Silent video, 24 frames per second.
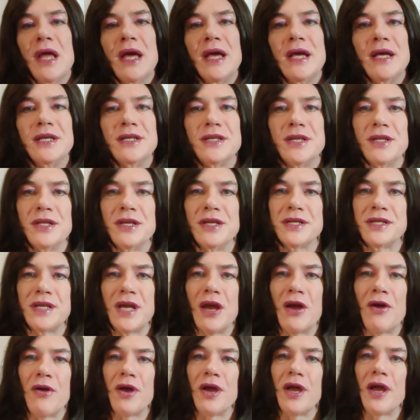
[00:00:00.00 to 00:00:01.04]
plagues in
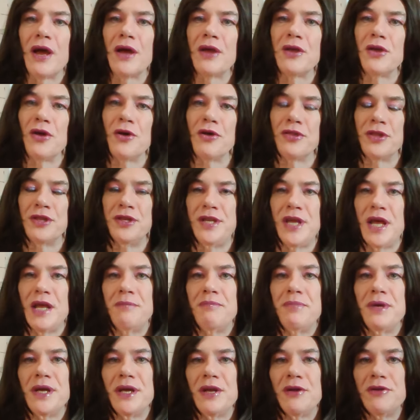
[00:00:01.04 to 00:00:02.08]
this area, you know, the
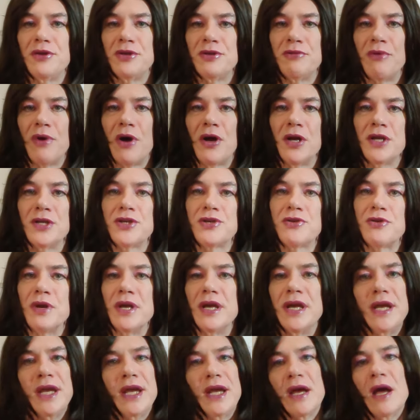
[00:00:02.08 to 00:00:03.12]
dead begin to rise
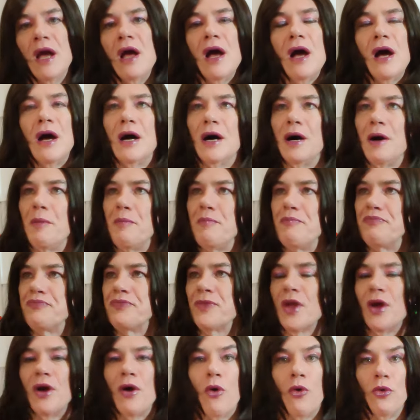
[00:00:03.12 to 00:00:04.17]
shrieking,
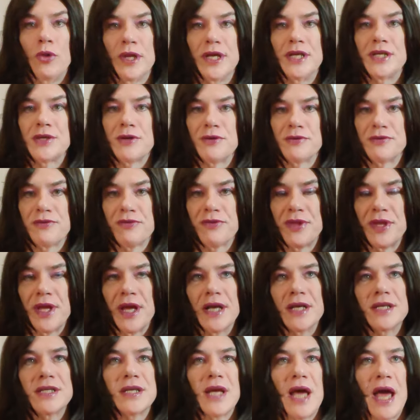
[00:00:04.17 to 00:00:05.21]
all these sorts of
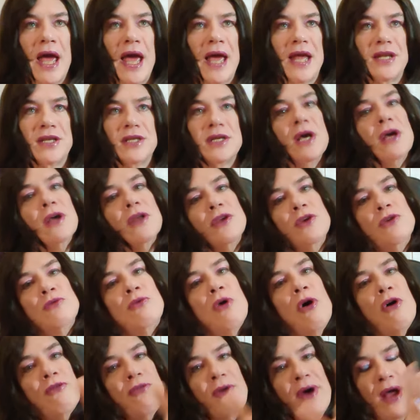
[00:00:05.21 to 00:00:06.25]
things. And
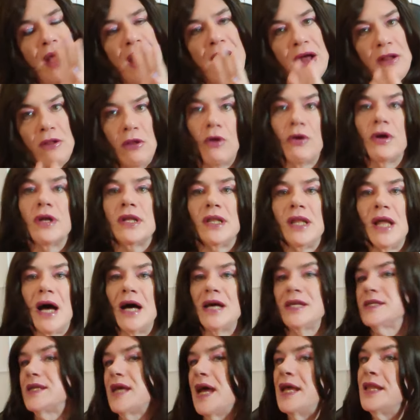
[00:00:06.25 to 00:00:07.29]
you roll for how long it
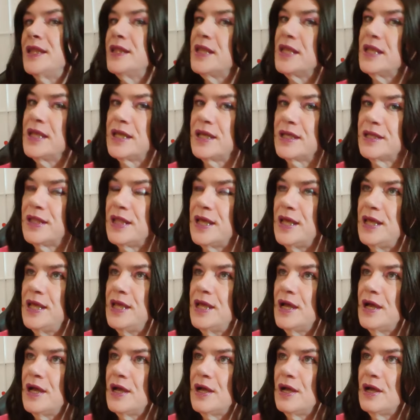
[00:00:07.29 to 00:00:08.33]
lasts. And
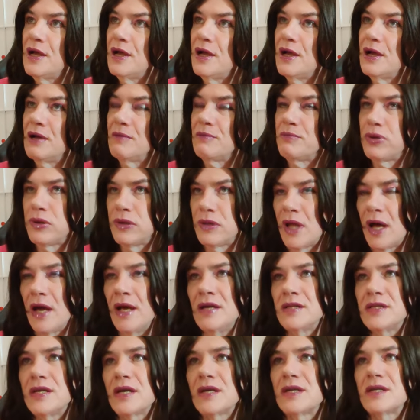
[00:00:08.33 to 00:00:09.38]
the
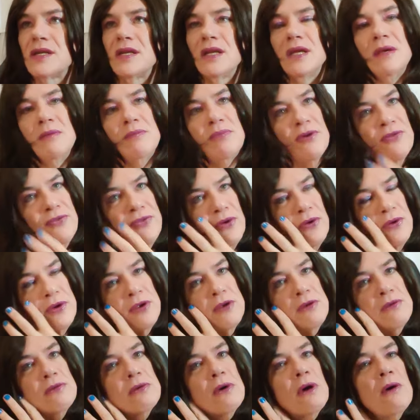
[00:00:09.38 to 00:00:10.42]
players actually, before
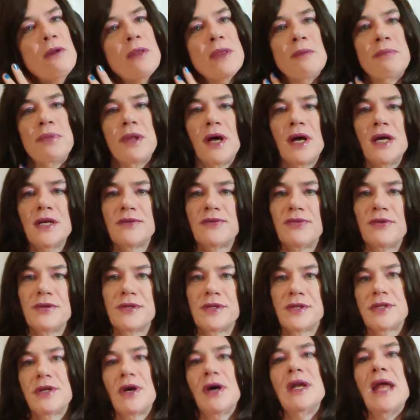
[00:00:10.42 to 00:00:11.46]
you roll, the players
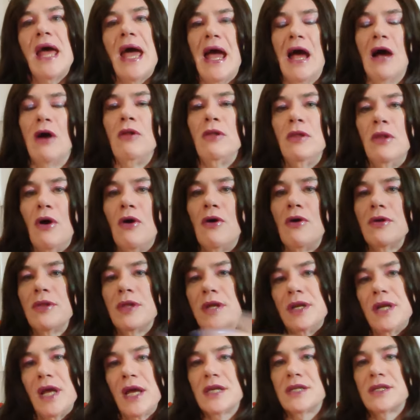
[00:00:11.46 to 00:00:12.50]
first decide how
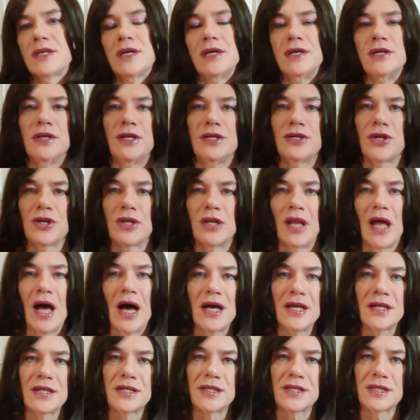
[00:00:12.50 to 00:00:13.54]
long the next condition
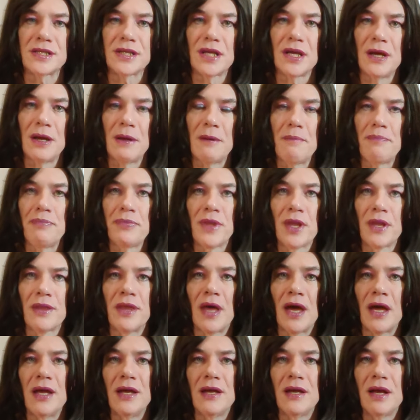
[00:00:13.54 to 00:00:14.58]
lasts.
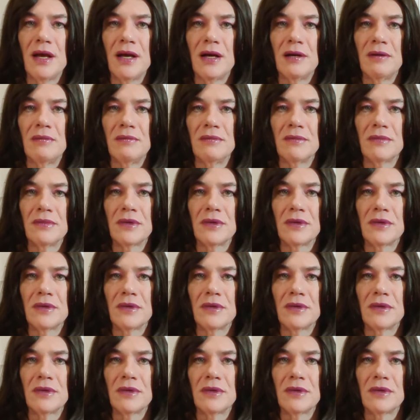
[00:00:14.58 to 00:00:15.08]
They